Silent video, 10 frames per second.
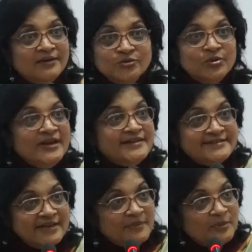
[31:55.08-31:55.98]
so an
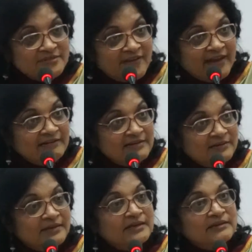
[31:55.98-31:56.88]
SLP was filed
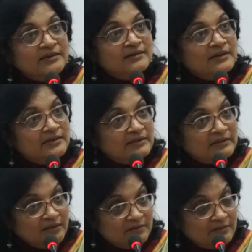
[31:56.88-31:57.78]
in
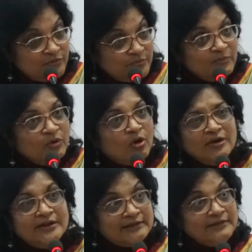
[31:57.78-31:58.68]
the Supreme
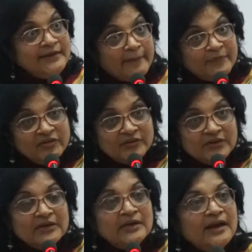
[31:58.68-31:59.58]
Court, nothing happened.
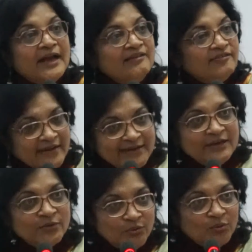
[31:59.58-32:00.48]
And
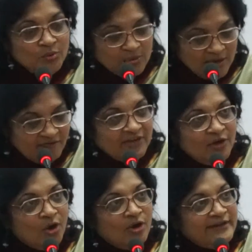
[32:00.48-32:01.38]
finally, after a
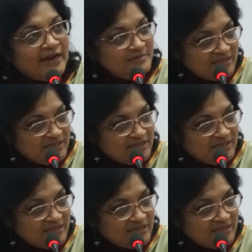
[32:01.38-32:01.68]
long time,